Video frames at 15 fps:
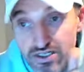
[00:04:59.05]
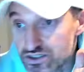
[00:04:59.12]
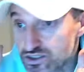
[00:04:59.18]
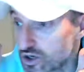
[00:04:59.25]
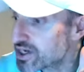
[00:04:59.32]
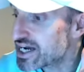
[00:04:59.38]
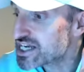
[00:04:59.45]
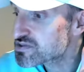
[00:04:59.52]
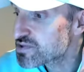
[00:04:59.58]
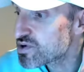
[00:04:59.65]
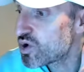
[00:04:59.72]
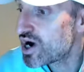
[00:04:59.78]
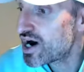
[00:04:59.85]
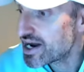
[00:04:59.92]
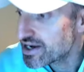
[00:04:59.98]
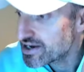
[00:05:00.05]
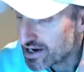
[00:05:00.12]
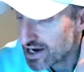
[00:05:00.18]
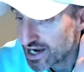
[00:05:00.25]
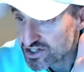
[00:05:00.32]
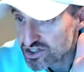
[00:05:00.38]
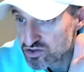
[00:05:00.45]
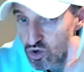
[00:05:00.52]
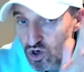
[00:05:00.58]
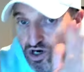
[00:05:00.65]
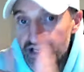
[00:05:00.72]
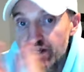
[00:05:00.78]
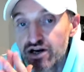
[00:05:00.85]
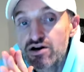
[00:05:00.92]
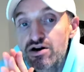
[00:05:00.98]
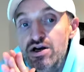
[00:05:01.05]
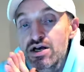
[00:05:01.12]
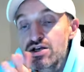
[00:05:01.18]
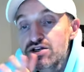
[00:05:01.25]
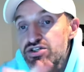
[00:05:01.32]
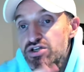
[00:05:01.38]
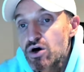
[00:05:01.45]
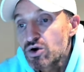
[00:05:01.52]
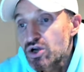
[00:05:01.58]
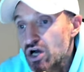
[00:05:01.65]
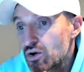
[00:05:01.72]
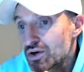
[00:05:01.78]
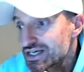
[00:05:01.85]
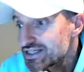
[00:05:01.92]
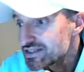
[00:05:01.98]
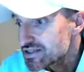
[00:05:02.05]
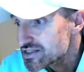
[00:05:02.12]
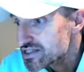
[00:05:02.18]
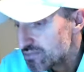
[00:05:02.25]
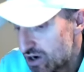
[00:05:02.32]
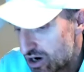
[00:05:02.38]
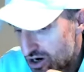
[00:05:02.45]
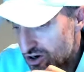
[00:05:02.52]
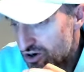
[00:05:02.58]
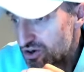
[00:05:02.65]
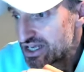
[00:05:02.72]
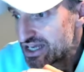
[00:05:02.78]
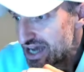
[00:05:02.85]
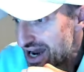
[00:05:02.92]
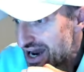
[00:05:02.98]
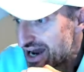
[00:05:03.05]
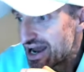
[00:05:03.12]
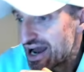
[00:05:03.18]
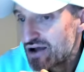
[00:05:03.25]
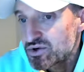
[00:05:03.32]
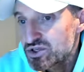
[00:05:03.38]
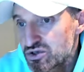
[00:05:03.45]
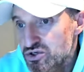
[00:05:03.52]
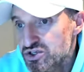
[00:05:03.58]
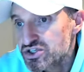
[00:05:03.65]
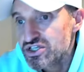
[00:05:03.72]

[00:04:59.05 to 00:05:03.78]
Don't ask me why. I just work here. So going into tomorrow, yeah, I would usually